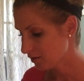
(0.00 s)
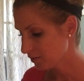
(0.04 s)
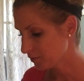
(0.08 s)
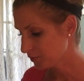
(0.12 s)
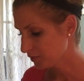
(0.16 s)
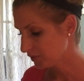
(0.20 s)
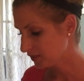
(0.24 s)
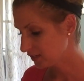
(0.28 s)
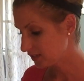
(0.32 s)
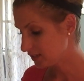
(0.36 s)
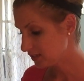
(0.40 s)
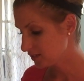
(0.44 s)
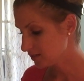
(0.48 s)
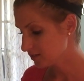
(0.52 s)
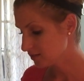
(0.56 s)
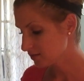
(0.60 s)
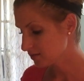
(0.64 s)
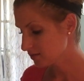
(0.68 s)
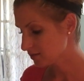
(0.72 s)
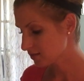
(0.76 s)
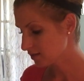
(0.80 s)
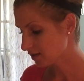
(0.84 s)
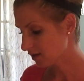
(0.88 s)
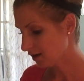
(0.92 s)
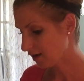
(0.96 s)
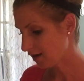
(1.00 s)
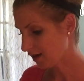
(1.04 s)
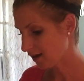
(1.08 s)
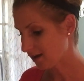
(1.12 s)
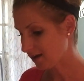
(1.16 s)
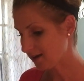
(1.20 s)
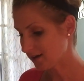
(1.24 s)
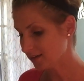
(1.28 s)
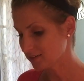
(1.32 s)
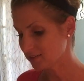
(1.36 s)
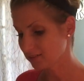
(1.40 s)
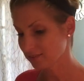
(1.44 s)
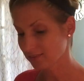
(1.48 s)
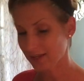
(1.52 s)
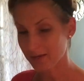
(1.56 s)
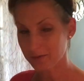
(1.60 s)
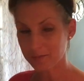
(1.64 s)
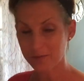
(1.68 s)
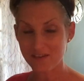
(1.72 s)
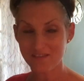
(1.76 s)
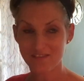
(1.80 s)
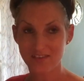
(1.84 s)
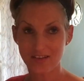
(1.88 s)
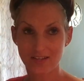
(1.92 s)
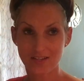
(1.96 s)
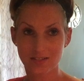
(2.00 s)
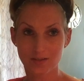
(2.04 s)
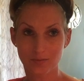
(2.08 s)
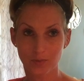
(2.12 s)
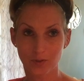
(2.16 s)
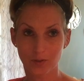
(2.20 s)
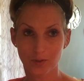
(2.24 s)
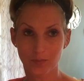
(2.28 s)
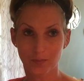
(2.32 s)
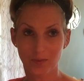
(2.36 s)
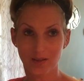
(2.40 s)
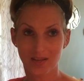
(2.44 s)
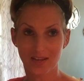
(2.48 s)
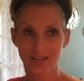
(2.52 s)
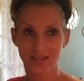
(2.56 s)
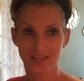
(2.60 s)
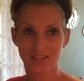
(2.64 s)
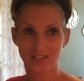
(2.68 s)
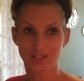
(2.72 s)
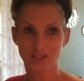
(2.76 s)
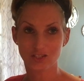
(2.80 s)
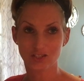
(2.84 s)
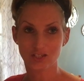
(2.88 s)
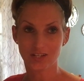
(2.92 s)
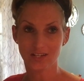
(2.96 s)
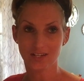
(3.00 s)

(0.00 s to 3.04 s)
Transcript: Please like my Facebook page.